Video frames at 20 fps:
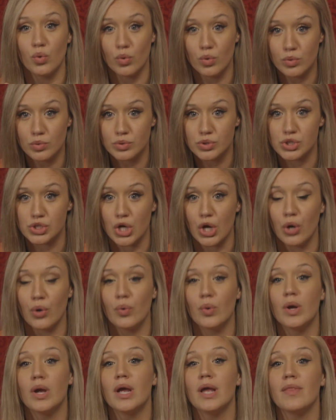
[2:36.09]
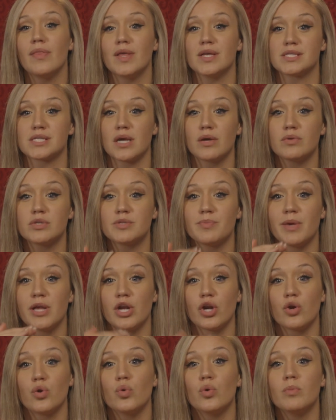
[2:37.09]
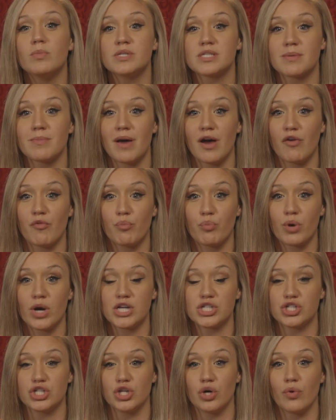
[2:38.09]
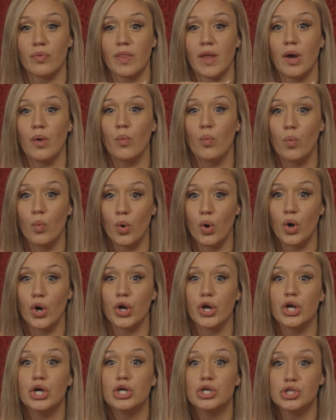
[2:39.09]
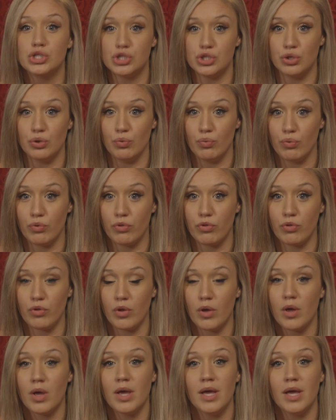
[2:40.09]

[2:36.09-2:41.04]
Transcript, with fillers: Also, there's going to be an enormous amount of pressure on that one tooth.